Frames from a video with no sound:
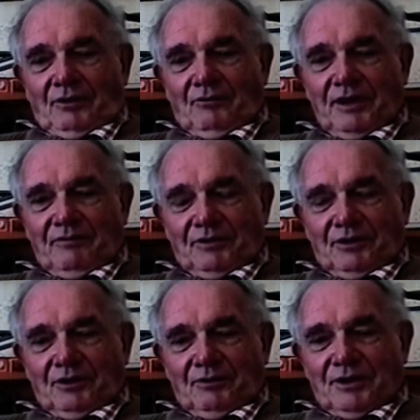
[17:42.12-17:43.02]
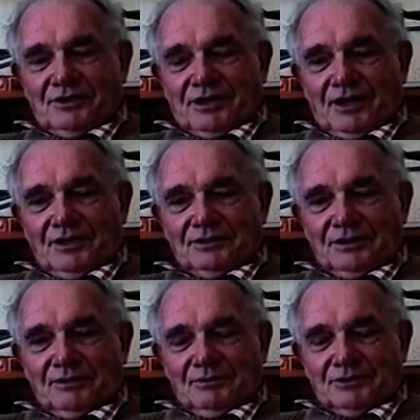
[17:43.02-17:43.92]
Reefton on the west coast,
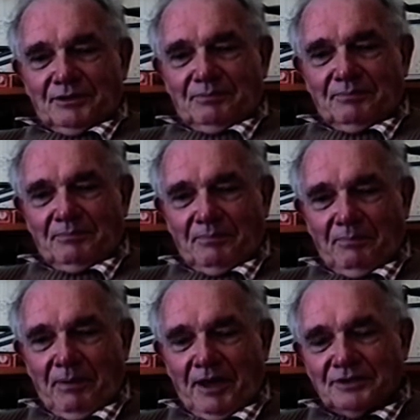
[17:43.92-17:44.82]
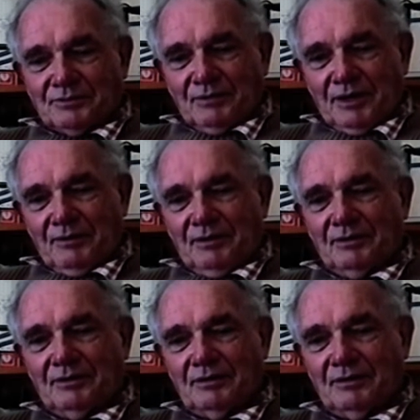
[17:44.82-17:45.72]
and it was a place where
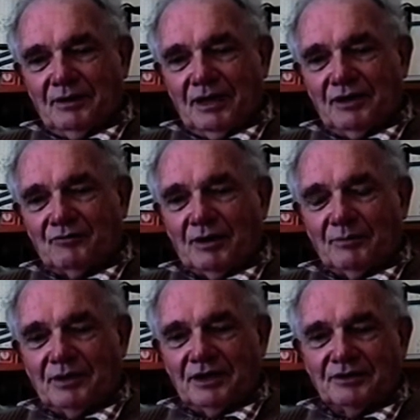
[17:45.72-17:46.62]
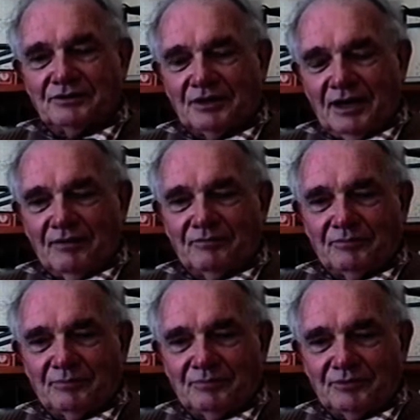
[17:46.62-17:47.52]
they had trouble getting staff.
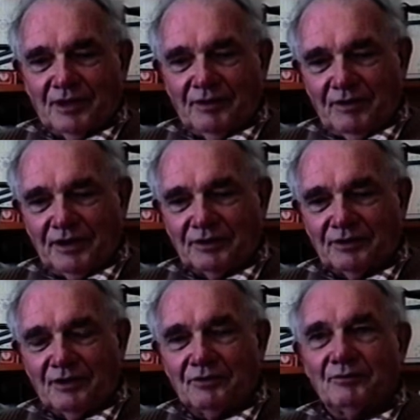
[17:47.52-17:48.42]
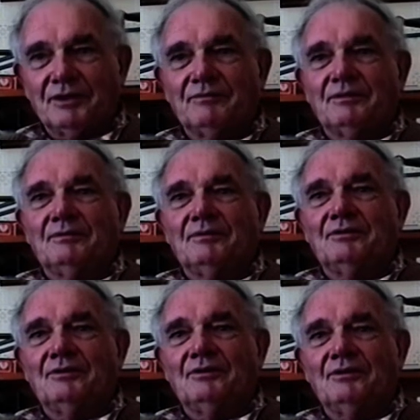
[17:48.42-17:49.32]
Staff hated going to Reefton. They
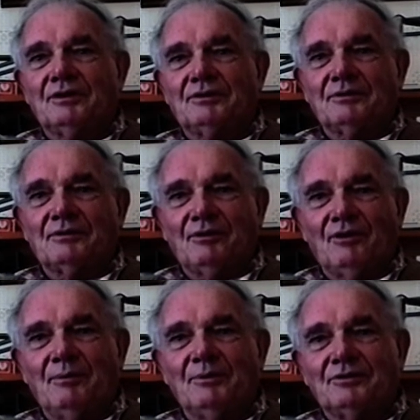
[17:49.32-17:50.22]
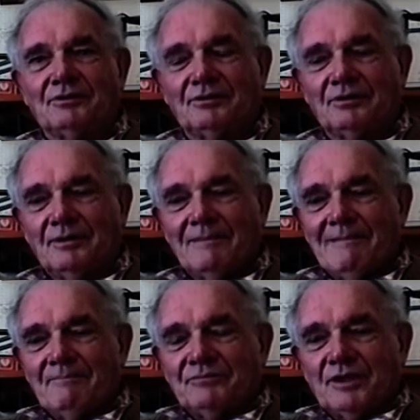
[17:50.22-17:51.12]
didn't like the climate, and
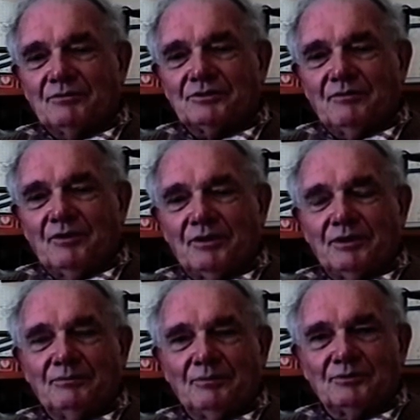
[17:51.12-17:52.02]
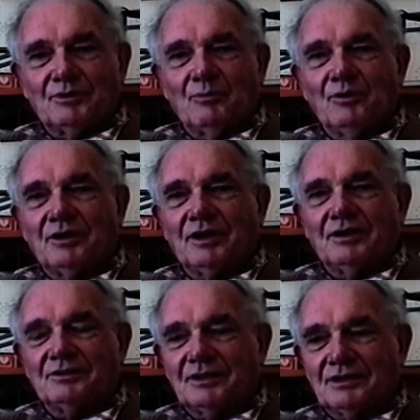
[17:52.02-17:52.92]
it was a
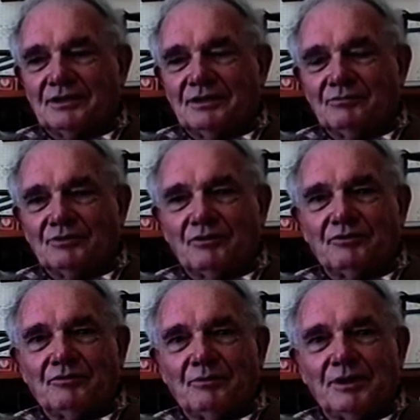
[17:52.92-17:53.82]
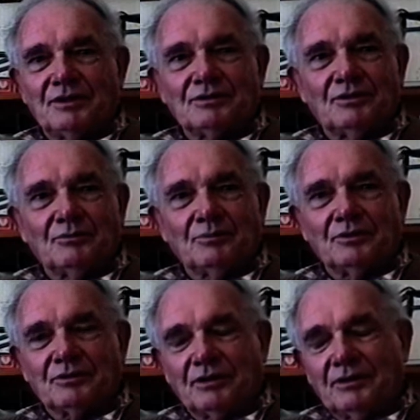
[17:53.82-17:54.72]
workhouse actually. There was a tremendous lot of
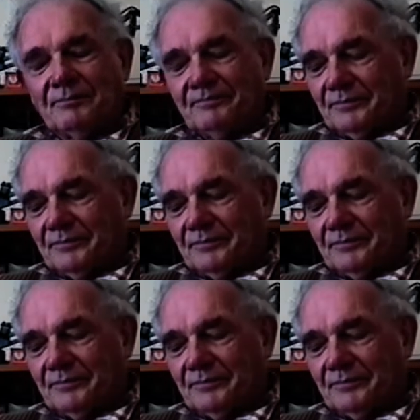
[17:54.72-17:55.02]
work there.